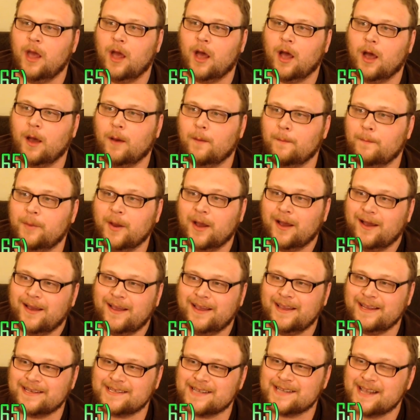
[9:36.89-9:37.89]

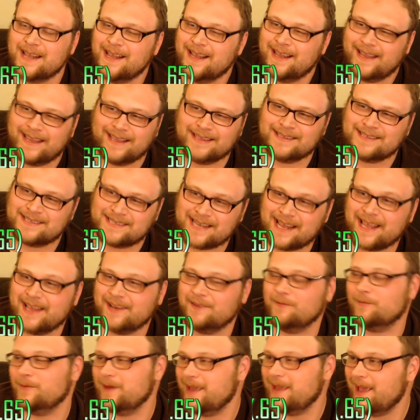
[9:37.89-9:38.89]
But
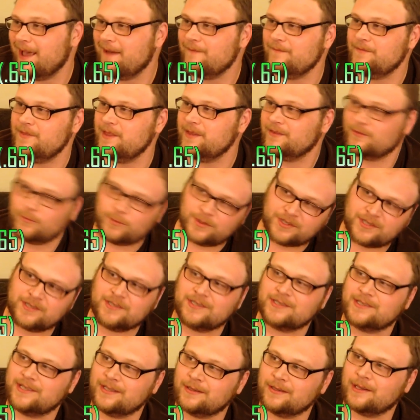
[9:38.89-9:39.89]
instead, we have this, which
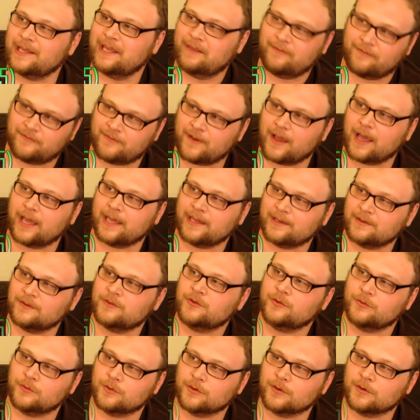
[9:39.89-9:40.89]
is still a
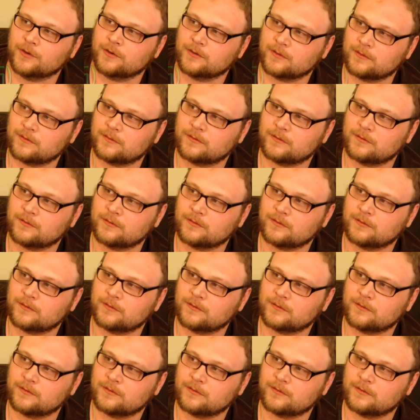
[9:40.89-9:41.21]
fine tutor.